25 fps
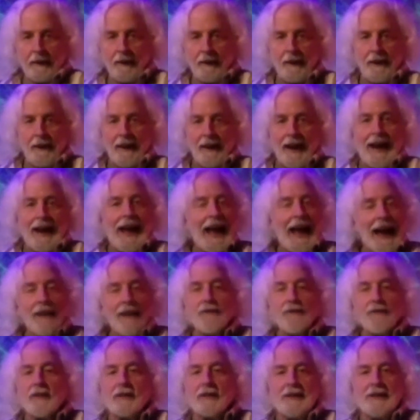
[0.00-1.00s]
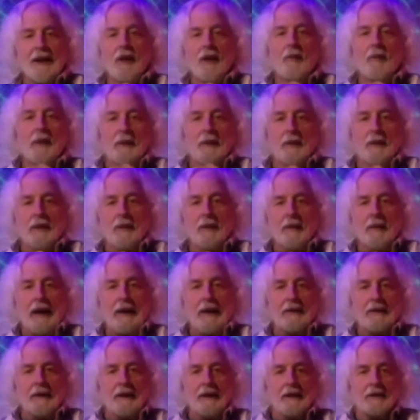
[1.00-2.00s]
I have to tell people
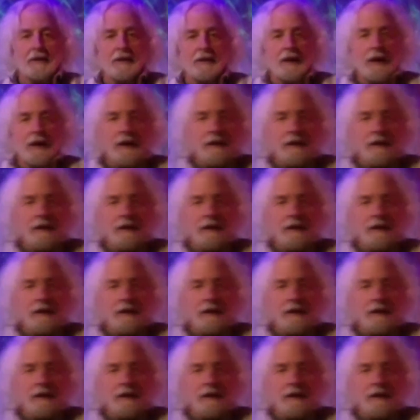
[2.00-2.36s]
about this.